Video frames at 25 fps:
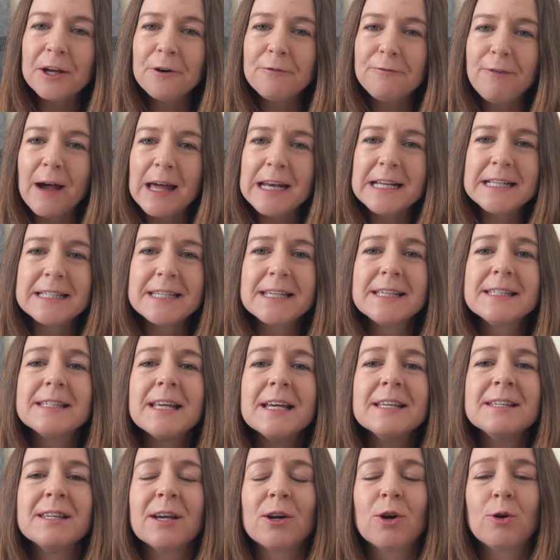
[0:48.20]
your finances
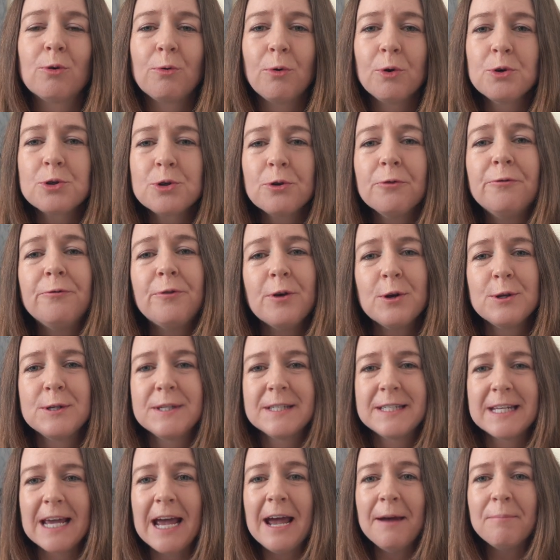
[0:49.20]
is a crucial first
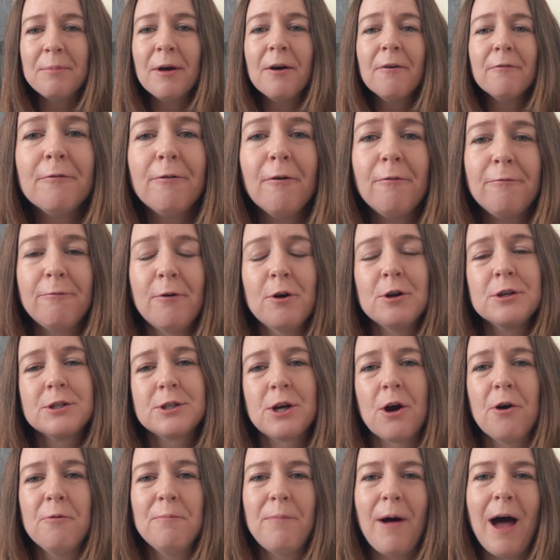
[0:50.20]
step for first
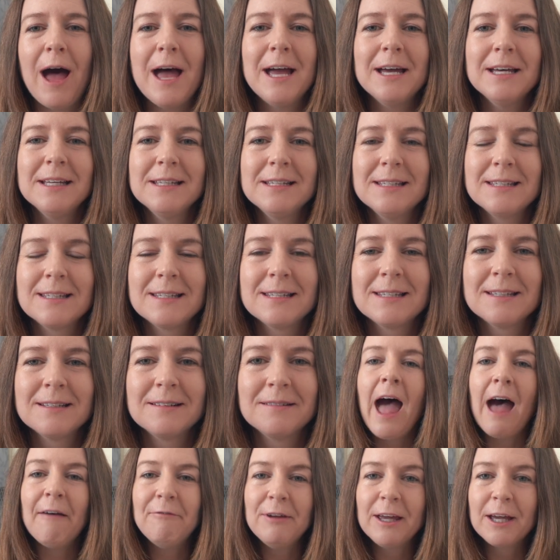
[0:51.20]
home buyers.
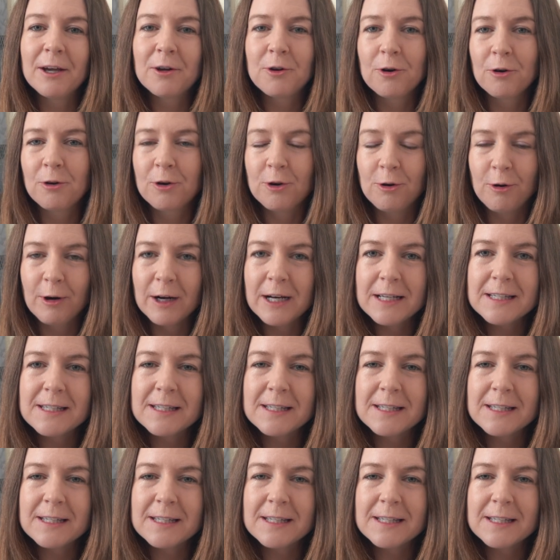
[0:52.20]
Having a good credit